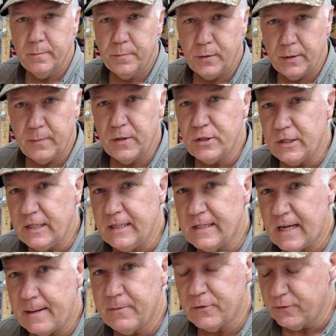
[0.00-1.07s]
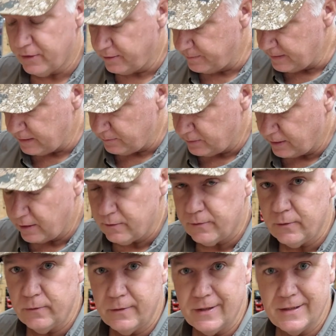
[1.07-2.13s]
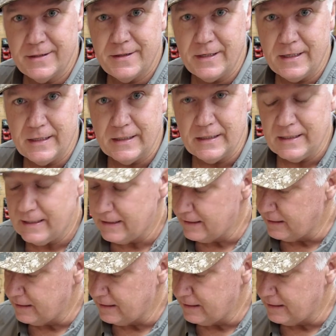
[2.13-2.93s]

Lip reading: Pretty much any type of drill bit will go through this thin lid,